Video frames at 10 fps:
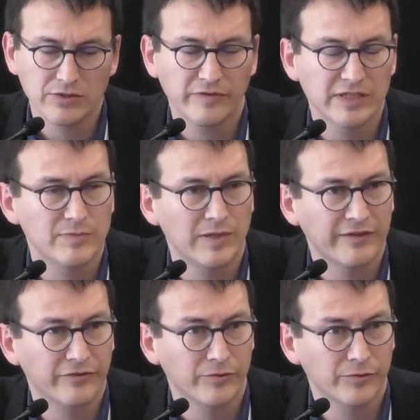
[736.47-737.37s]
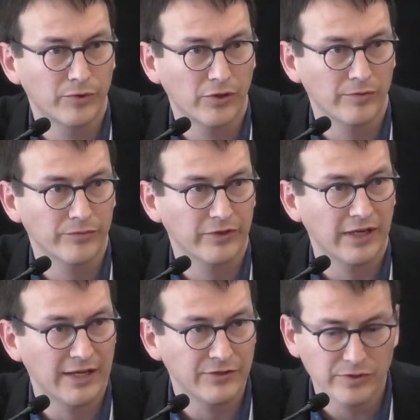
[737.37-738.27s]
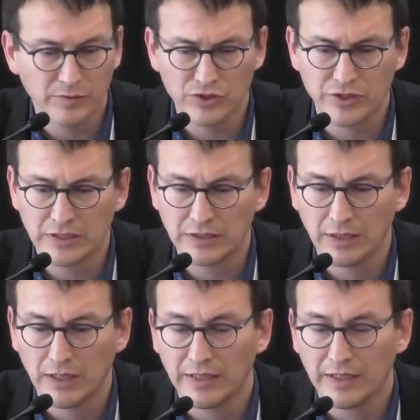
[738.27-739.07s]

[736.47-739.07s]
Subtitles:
of these platforms becomes an answering machine